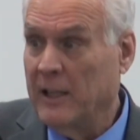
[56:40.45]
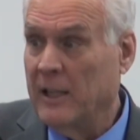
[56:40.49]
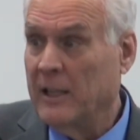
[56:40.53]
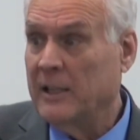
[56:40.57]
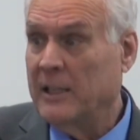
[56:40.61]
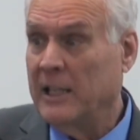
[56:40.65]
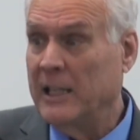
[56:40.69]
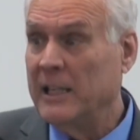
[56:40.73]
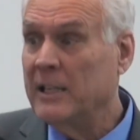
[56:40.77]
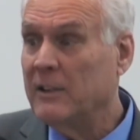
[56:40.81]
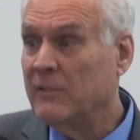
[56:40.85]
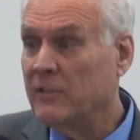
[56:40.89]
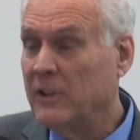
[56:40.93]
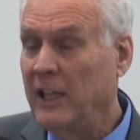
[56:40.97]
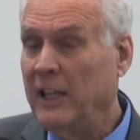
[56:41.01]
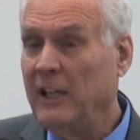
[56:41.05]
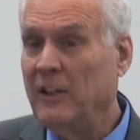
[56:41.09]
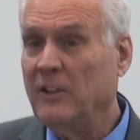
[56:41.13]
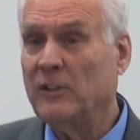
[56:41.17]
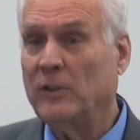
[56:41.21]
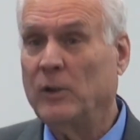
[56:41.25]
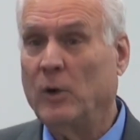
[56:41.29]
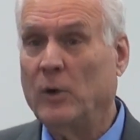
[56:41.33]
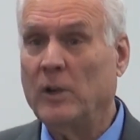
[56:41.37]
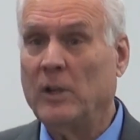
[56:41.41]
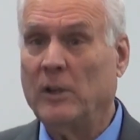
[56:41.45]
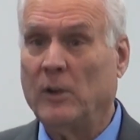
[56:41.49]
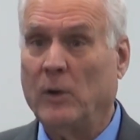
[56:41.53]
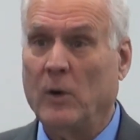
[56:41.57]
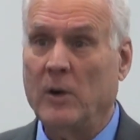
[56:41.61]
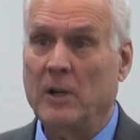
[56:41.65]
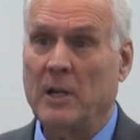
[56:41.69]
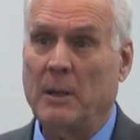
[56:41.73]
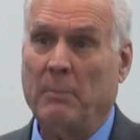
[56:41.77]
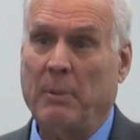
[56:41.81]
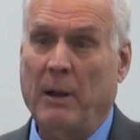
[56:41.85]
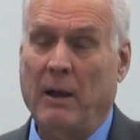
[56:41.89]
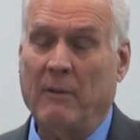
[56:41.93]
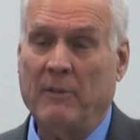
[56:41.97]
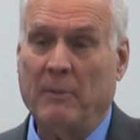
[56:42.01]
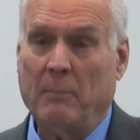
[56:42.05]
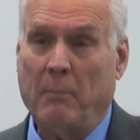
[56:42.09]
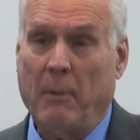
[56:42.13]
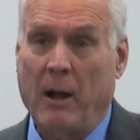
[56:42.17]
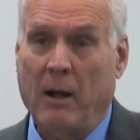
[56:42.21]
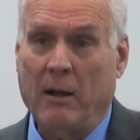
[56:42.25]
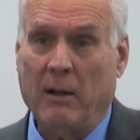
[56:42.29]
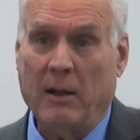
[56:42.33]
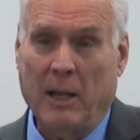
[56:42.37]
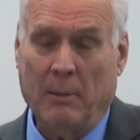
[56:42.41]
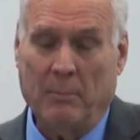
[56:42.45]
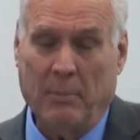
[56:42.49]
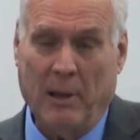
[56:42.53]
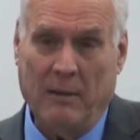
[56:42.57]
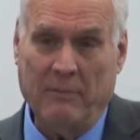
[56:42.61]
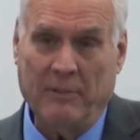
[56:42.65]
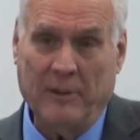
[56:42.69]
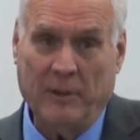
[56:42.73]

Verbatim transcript: King of kings, Lord of lords, above, above